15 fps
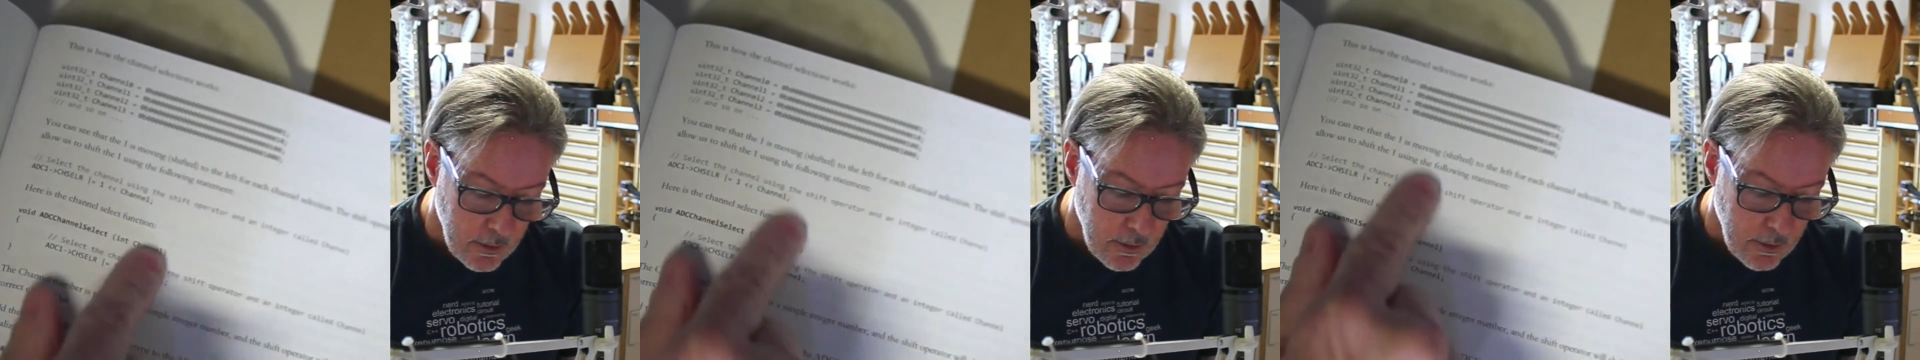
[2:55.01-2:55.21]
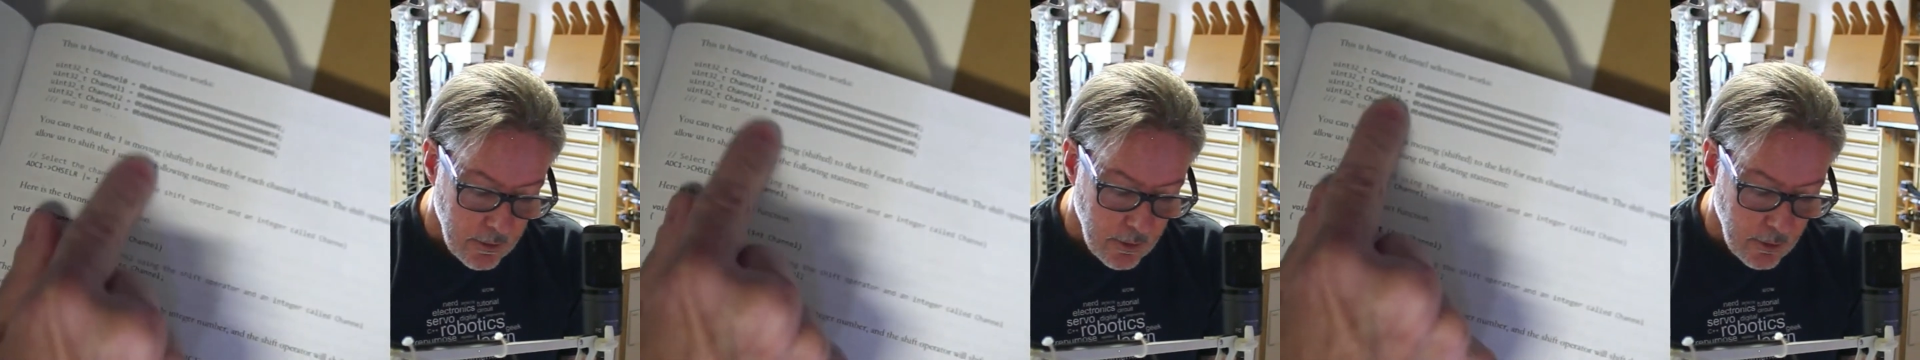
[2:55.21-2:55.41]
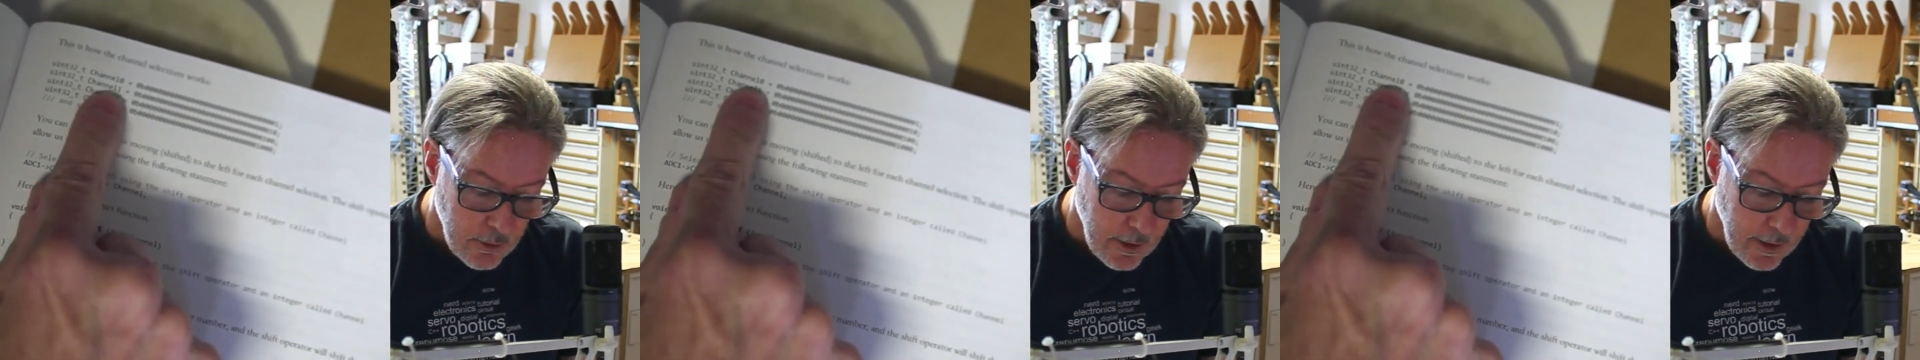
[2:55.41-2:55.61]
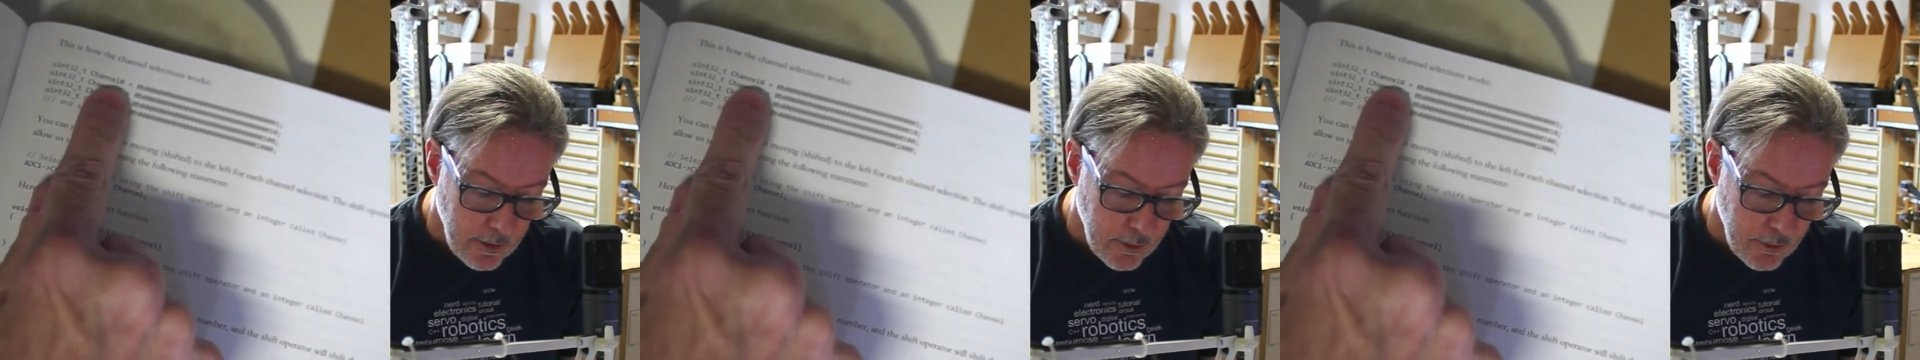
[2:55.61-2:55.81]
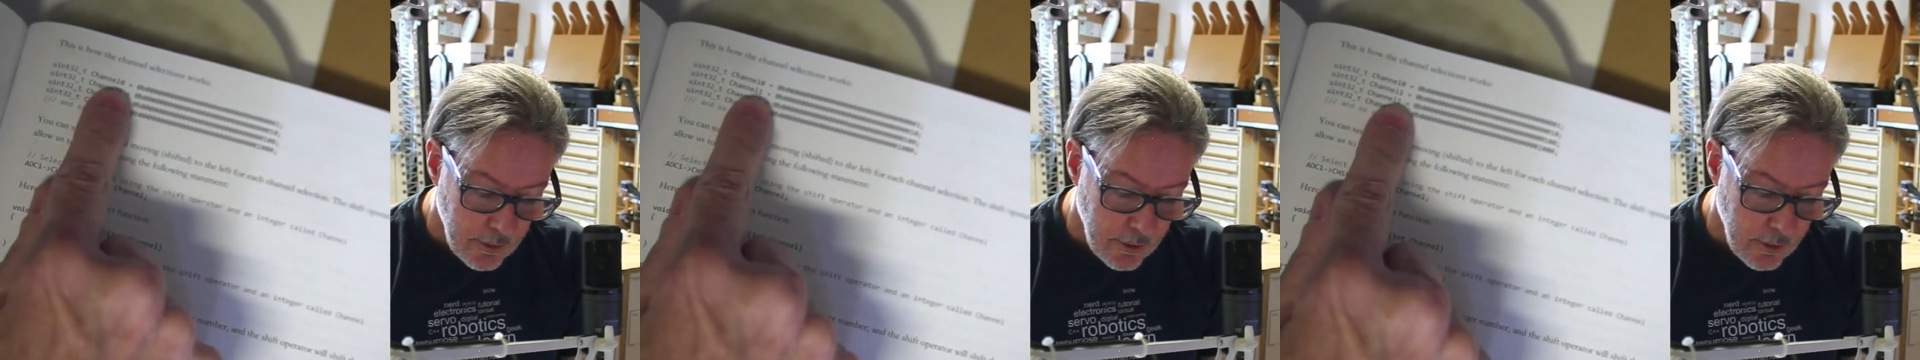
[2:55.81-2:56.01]
So channel
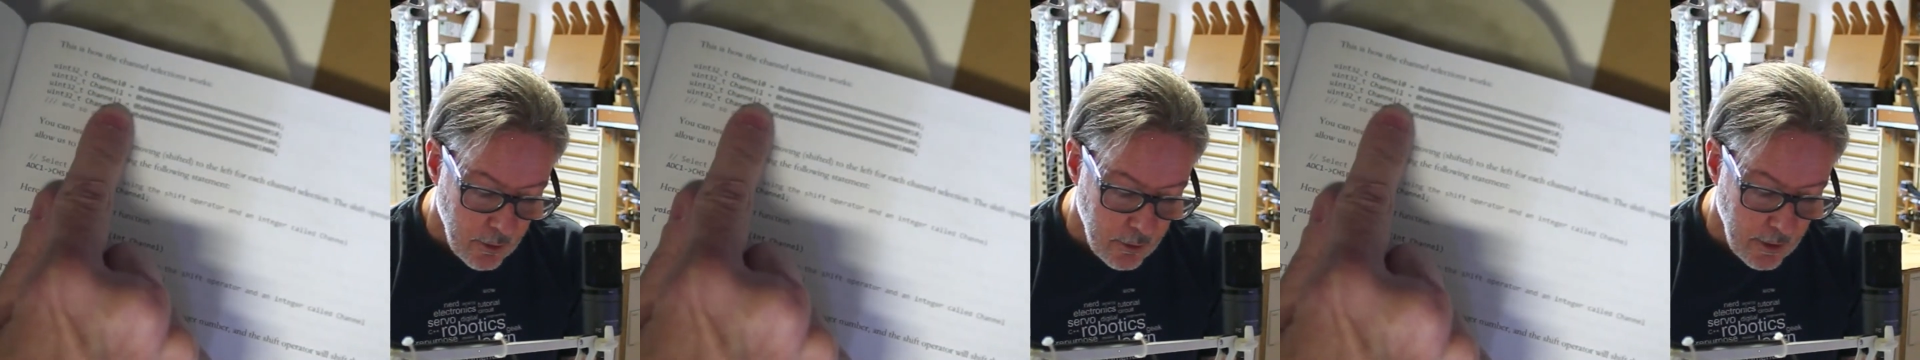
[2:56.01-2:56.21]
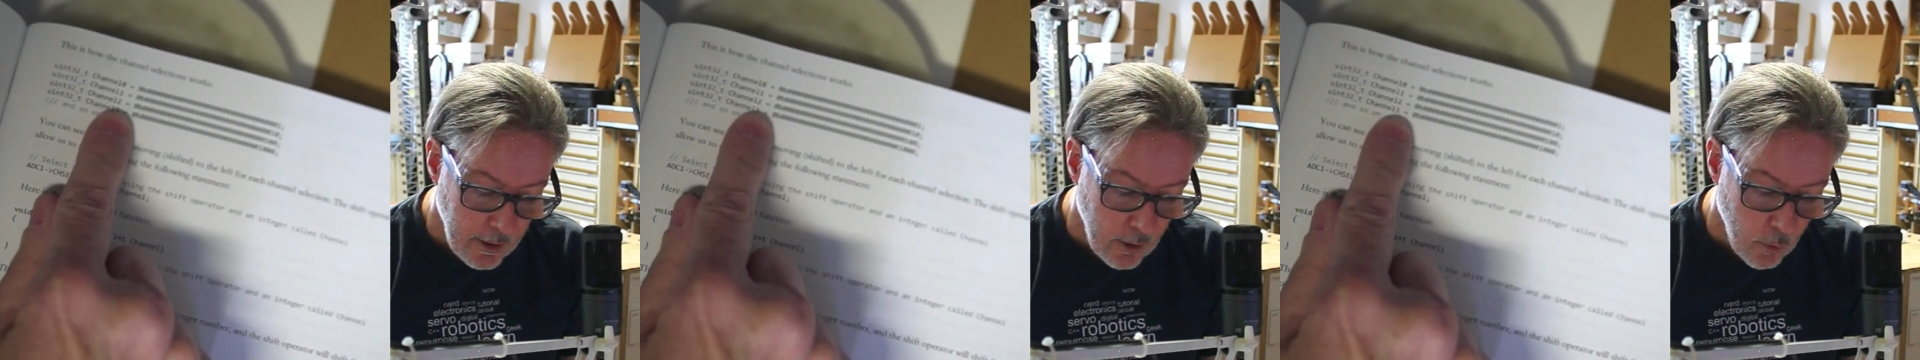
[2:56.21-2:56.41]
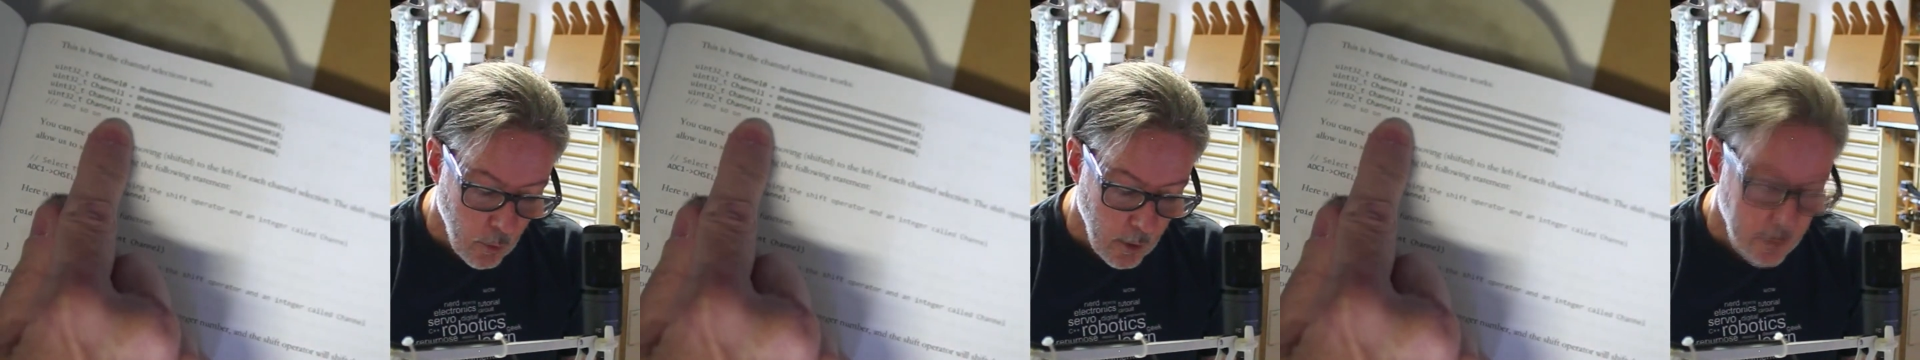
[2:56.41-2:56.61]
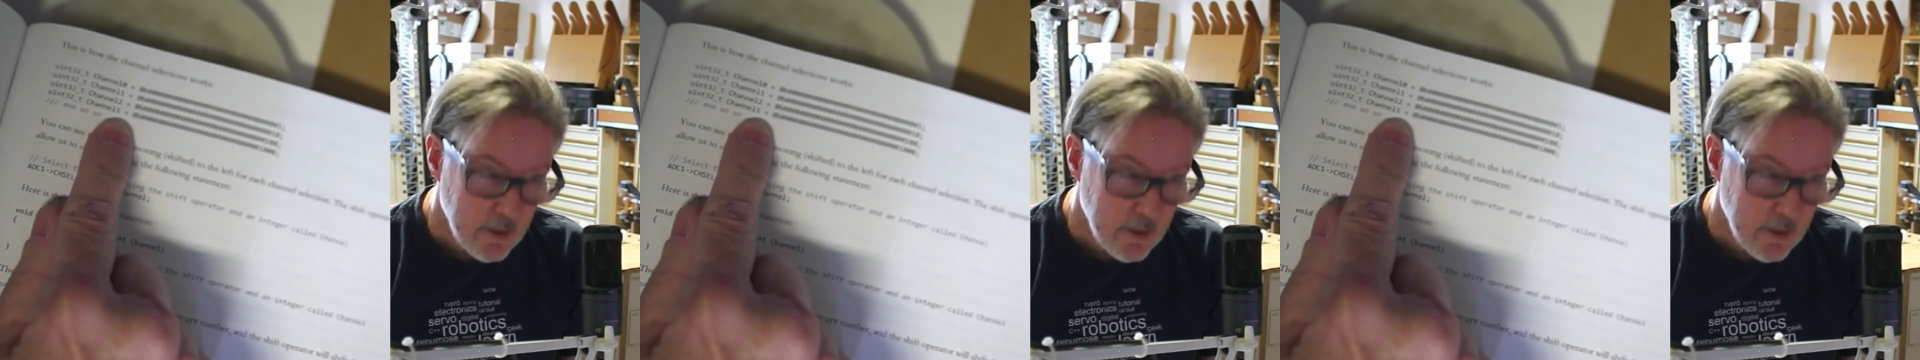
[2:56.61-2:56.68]
0, channel 1,